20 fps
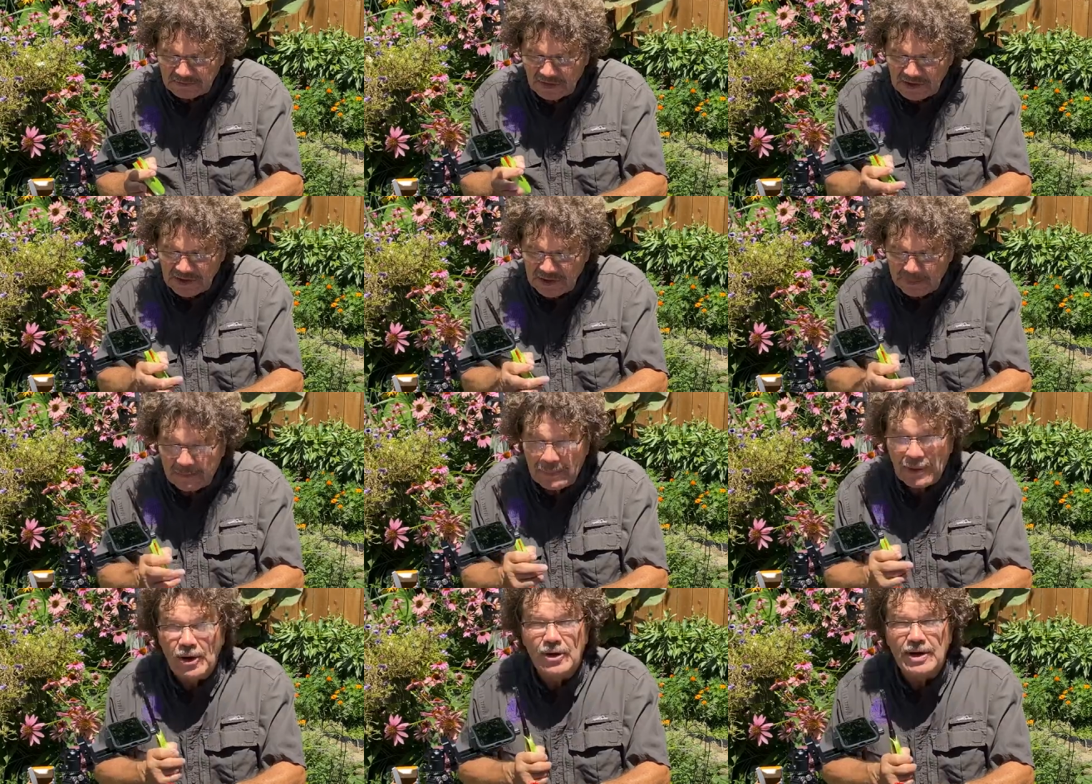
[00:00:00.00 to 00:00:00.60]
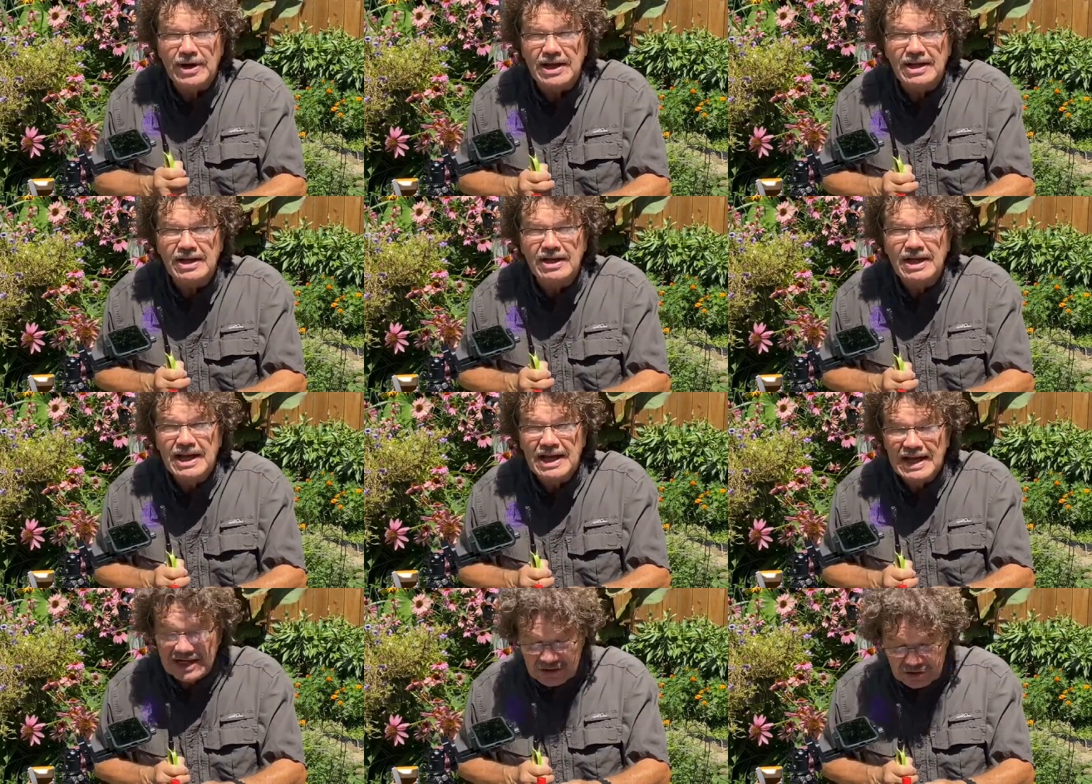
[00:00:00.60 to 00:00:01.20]
the burning,
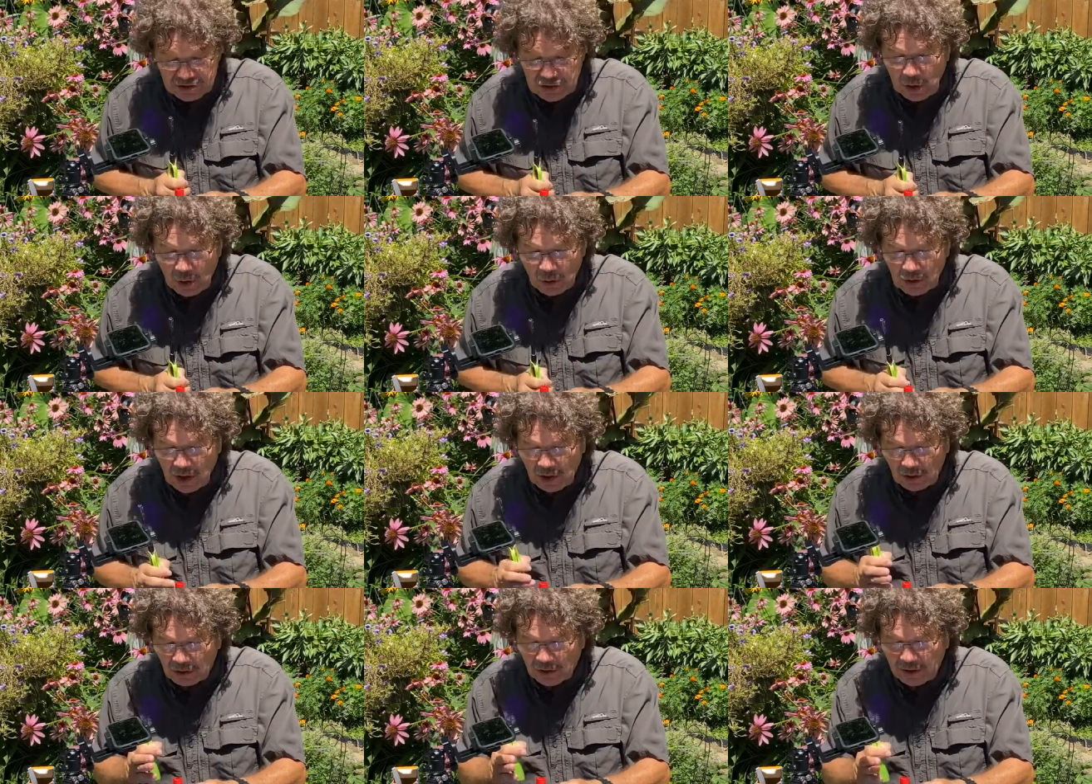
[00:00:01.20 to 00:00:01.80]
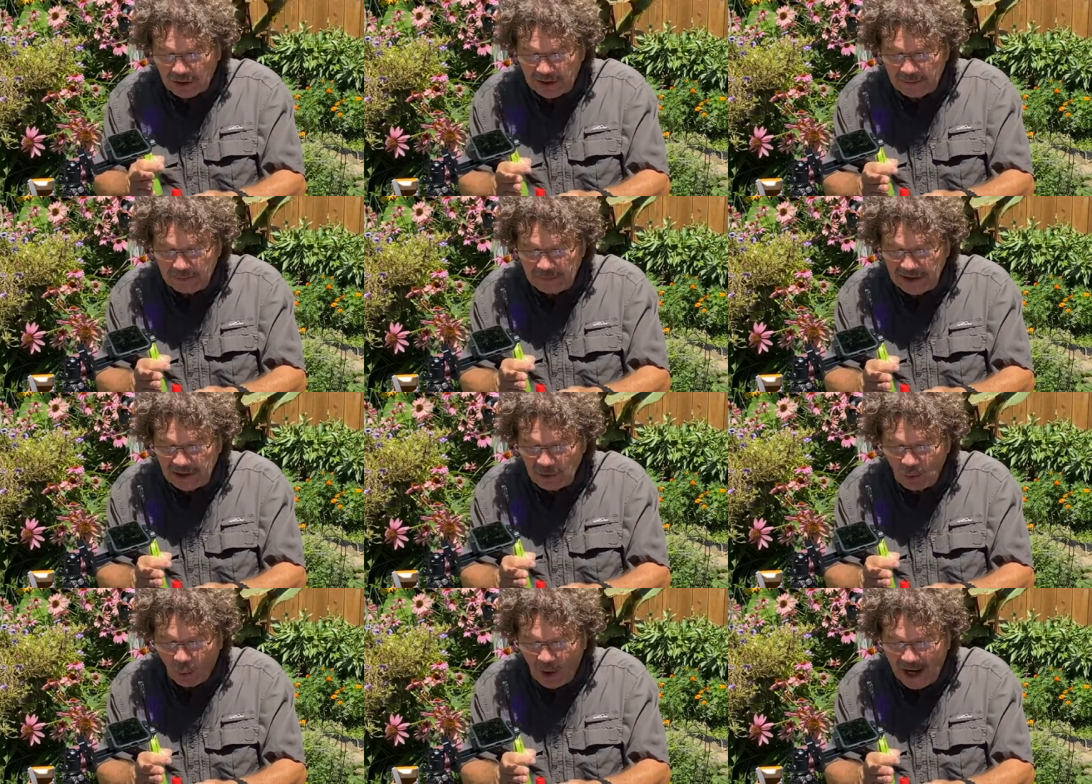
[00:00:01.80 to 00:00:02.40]
is no longer going to be
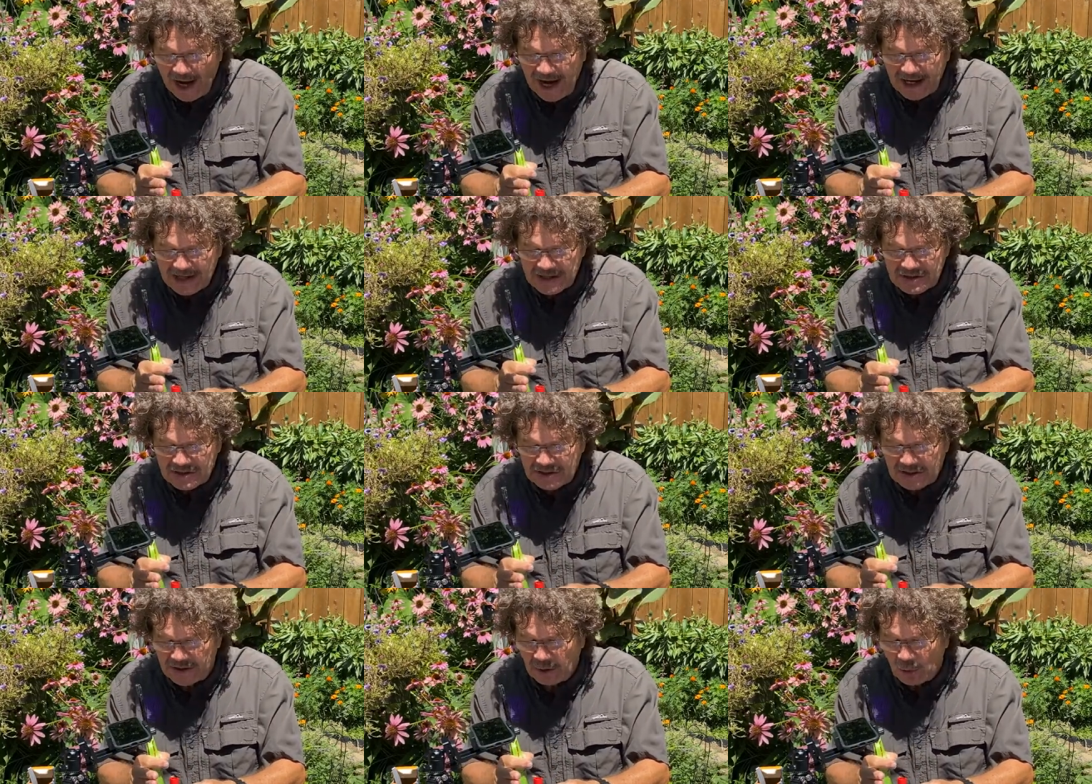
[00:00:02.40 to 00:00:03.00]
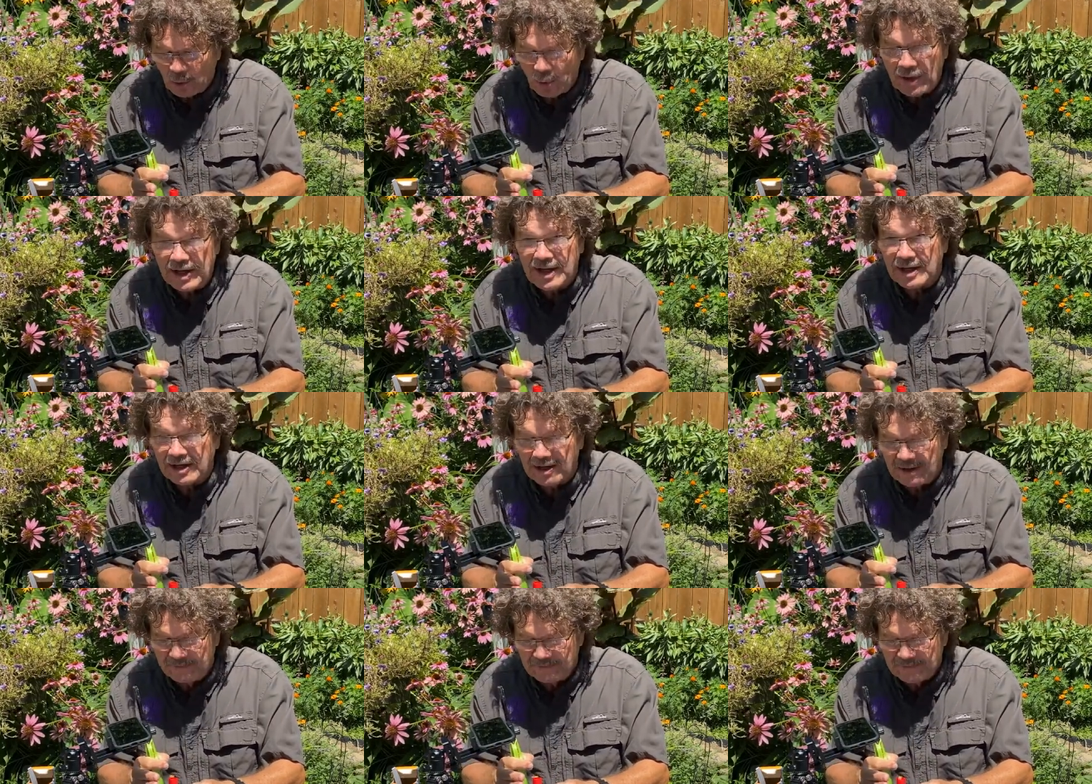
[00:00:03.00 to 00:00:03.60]
wax and a wick.